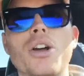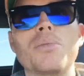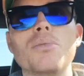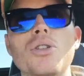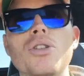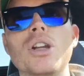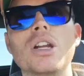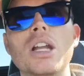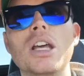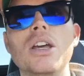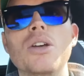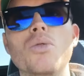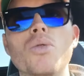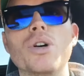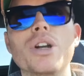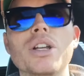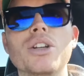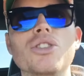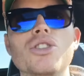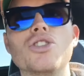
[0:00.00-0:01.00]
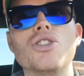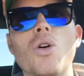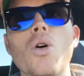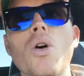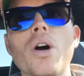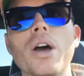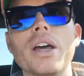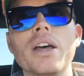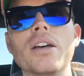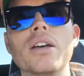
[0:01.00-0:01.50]
community would
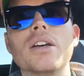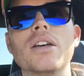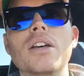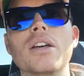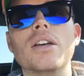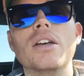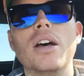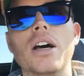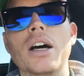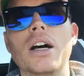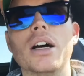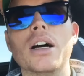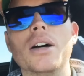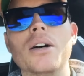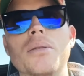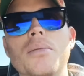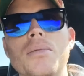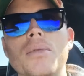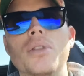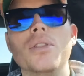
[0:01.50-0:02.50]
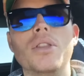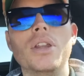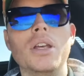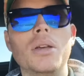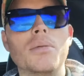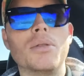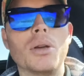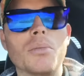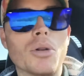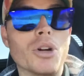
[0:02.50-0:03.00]
enjoy
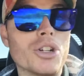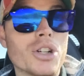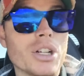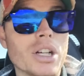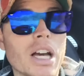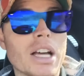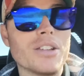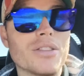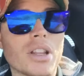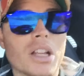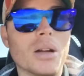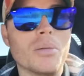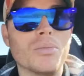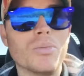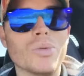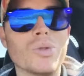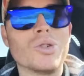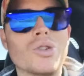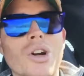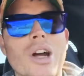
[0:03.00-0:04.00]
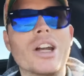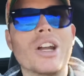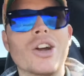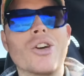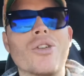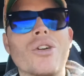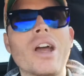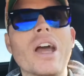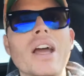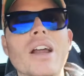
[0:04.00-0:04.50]
the merchandise that I'm trying to
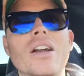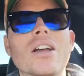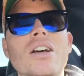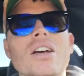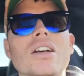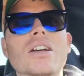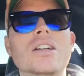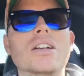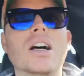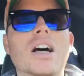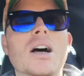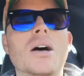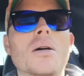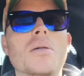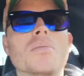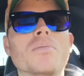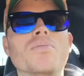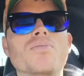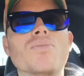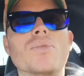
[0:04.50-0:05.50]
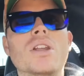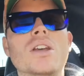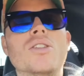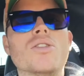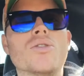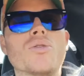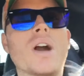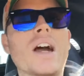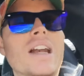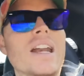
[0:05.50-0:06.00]
create.
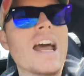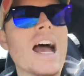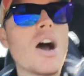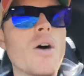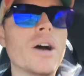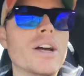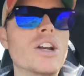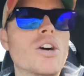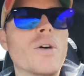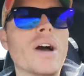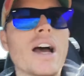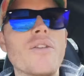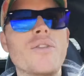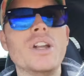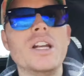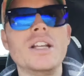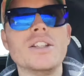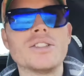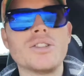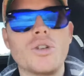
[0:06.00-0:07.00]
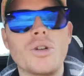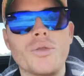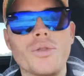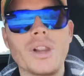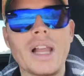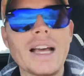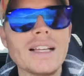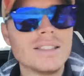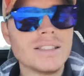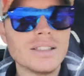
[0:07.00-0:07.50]
Right now, I don't have any sort of
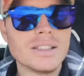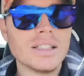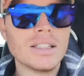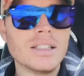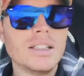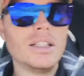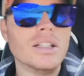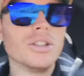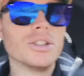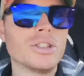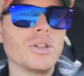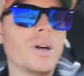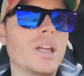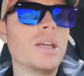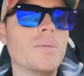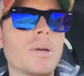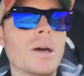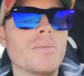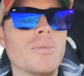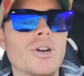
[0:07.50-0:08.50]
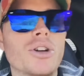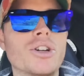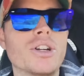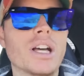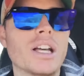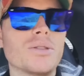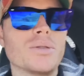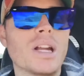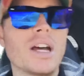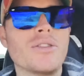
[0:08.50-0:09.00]
licensing deal, so any of my
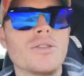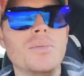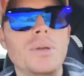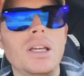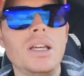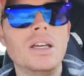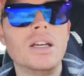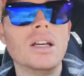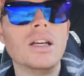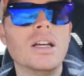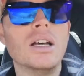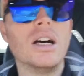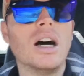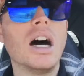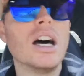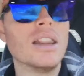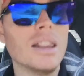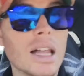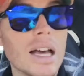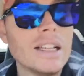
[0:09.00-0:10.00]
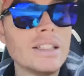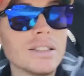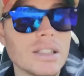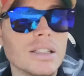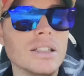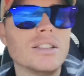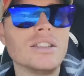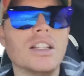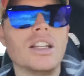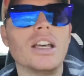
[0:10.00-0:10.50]
merchandise would have to be
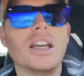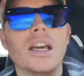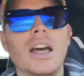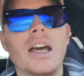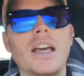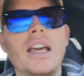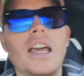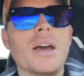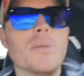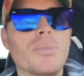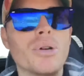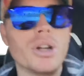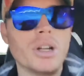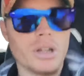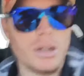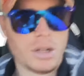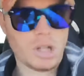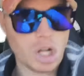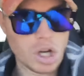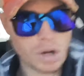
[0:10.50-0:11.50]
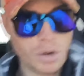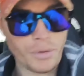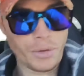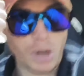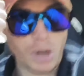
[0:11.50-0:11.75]
unlicensed. I can't put a Gulf